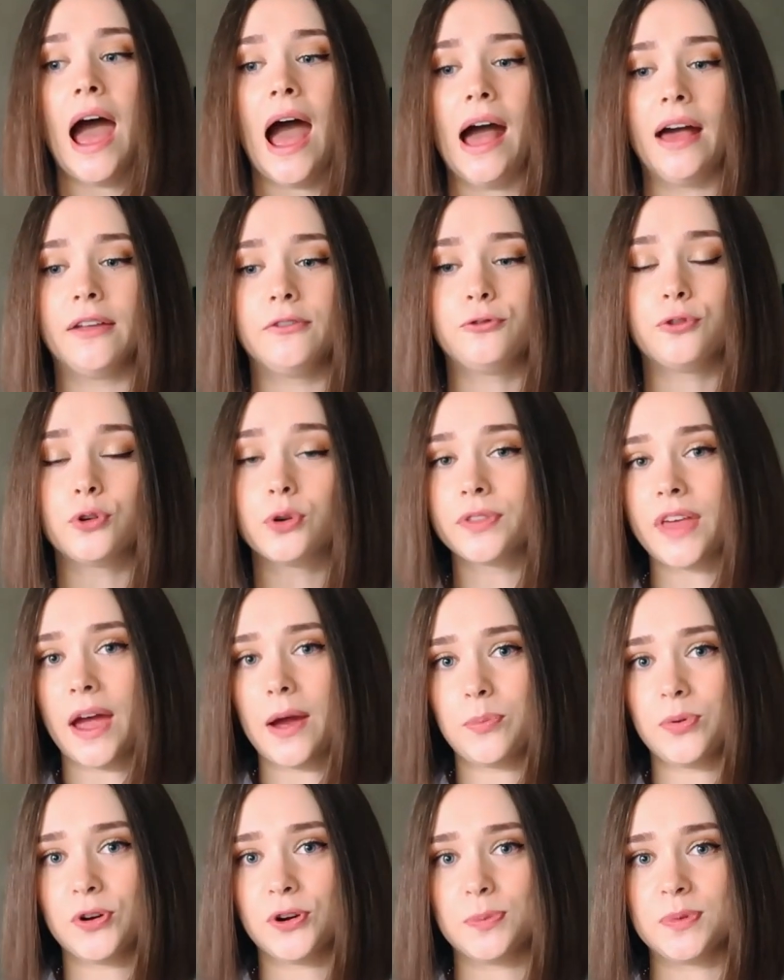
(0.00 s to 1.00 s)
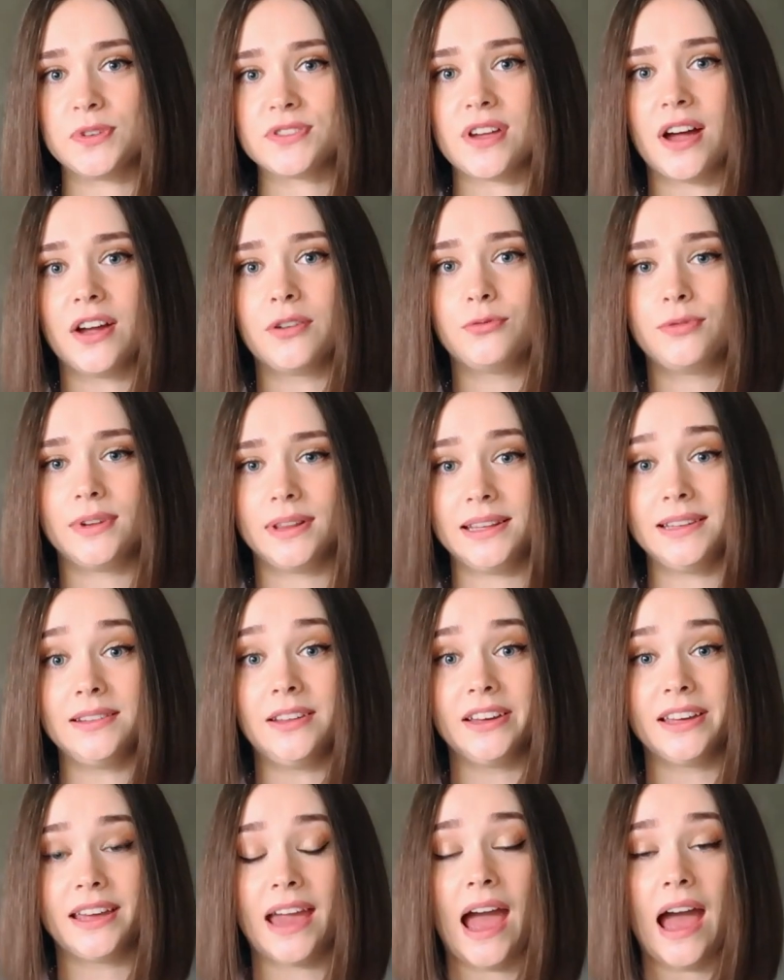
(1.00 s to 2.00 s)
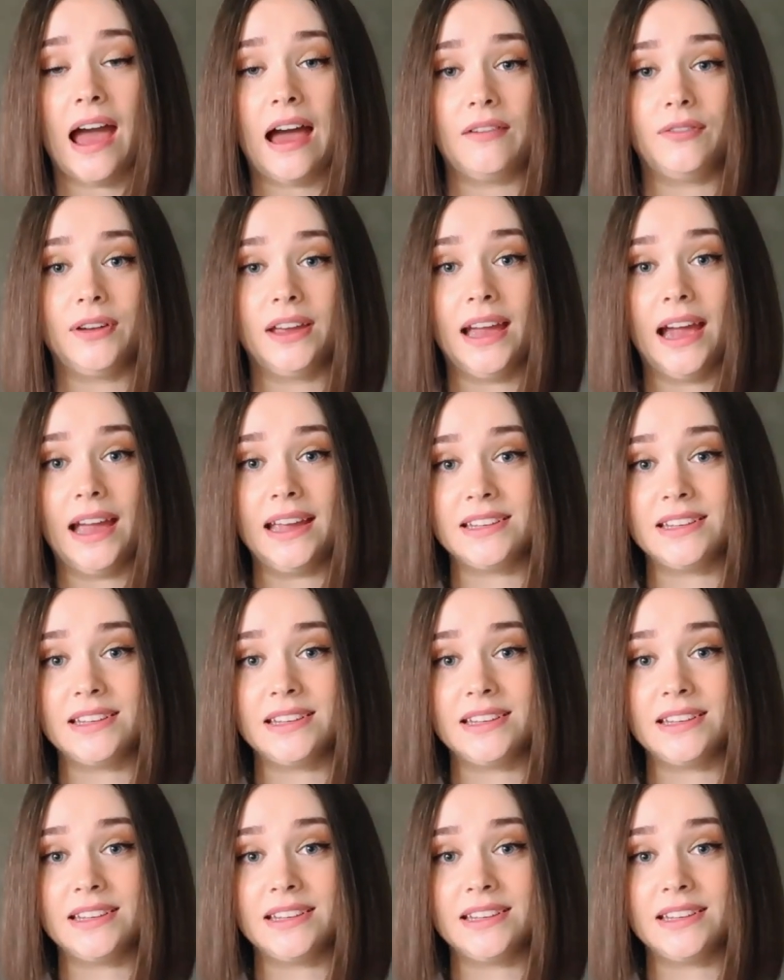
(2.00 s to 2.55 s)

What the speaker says: and for that purpose I really like having